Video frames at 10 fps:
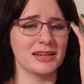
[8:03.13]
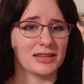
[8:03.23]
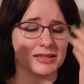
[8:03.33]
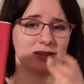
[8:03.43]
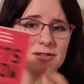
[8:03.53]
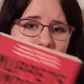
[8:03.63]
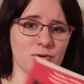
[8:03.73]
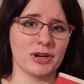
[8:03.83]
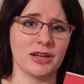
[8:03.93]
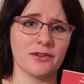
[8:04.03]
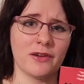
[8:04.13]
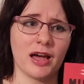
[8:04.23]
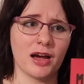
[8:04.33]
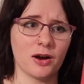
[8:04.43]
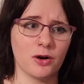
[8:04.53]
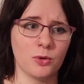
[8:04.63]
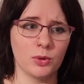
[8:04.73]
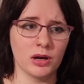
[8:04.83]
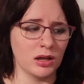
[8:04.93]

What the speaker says: is the story of how